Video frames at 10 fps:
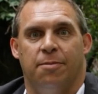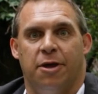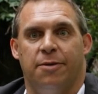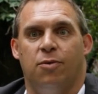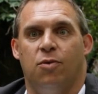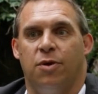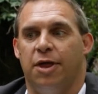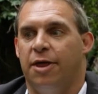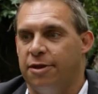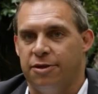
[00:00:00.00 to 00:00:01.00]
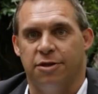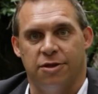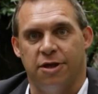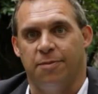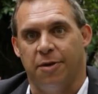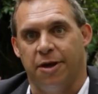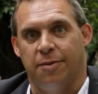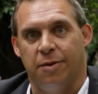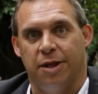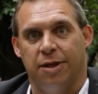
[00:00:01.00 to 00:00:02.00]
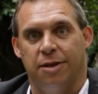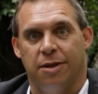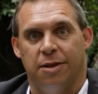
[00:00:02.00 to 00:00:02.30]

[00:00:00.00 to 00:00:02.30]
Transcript: people with other sincere people, and